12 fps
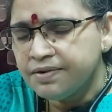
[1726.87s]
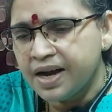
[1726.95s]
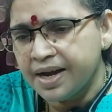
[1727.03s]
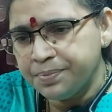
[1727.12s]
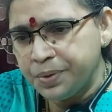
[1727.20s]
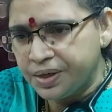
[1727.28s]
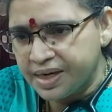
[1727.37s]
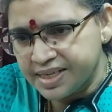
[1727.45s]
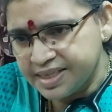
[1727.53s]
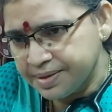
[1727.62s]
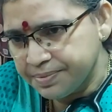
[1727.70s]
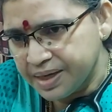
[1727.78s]

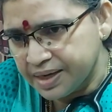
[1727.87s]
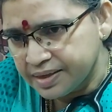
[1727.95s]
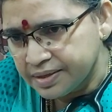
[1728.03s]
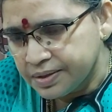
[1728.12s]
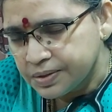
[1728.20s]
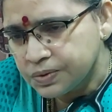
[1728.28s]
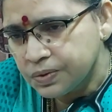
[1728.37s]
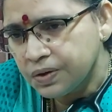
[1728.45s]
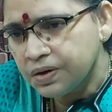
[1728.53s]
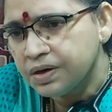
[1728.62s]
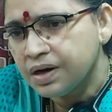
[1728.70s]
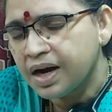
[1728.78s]
hypoglycemia. So
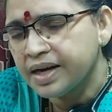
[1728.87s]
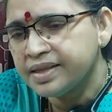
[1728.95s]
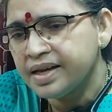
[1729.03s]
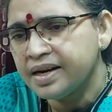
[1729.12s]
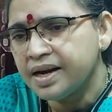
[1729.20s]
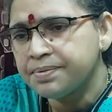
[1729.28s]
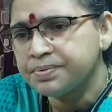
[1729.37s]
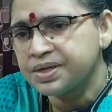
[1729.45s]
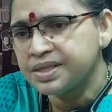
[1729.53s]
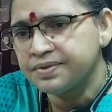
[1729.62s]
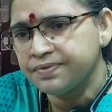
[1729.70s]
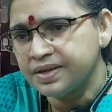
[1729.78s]
other
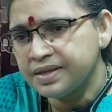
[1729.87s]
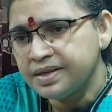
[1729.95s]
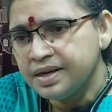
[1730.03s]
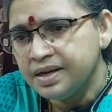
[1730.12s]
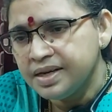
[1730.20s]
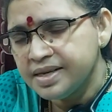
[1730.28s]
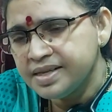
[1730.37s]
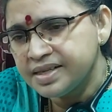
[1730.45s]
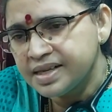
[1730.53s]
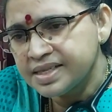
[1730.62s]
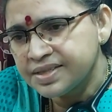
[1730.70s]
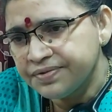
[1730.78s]
options for
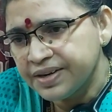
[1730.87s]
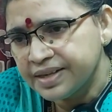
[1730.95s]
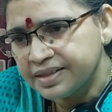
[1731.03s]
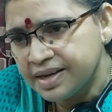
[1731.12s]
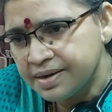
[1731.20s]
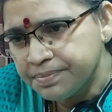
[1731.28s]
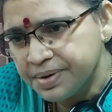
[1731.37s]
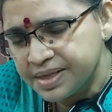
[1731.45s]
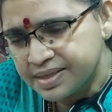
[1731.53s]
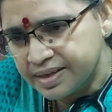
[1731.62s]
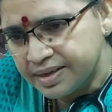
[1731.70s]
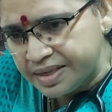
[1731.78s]
intensifying the
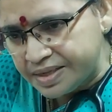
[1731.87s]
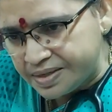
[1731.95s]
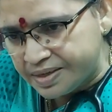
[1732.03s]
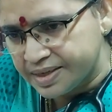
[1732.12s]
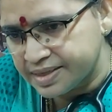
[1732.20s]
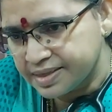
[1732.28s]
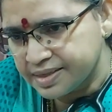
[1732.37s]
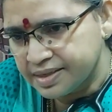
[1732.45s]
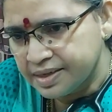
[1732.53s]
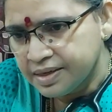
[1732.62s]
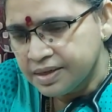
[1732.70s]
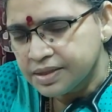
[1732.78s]
basal insulins.
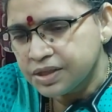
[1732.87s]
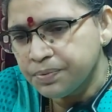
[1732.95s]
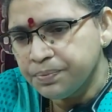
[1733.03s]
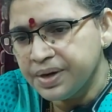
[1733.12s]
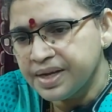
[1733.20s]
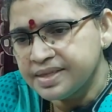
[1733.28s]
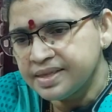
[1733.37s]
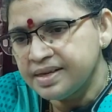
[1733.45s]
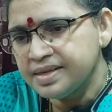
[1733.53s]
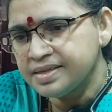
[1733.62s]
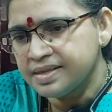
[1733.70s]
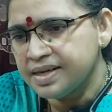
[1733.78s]
So basal
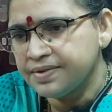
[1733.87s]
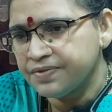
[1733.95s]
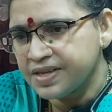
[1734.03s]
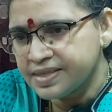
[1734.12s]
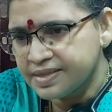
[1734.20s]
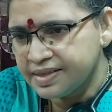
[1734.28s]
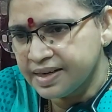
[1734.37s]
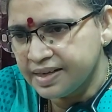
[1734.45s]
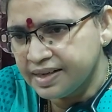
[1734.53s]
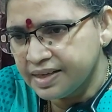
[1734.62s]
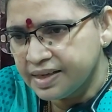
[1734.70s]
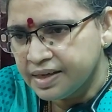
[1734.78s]
insulin once
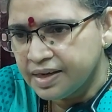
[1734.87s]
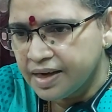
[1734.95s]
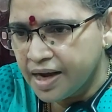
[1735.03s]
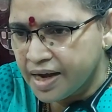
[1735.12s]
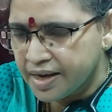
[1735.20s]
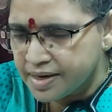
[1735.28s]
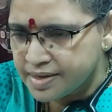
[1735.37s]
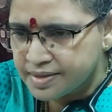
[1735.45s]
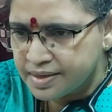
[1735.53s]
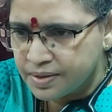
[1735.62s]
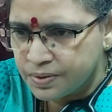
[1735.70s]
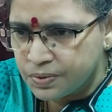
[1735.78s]
daily, increase
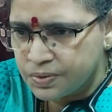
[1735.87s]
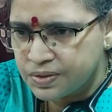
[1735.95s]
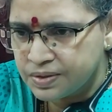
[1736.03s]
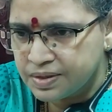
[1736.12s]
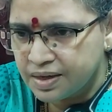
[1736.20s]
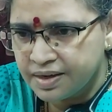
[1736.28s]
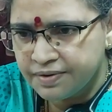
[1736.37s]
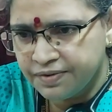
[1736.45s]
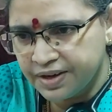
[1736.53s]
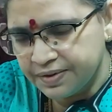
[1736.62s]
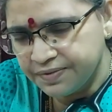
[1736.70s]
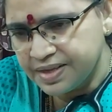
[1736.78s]
the dose or
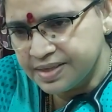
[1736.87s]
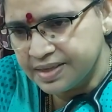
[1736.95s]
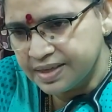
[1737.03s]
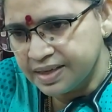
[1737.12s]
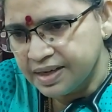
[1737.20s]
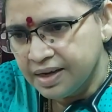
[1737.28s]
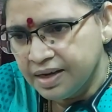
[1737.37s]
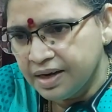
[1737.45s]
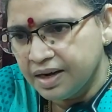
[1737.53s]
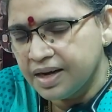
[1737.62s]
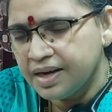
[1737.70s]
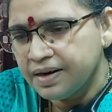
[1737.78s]
frequency,
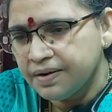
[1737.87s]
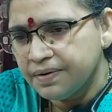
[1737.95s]
or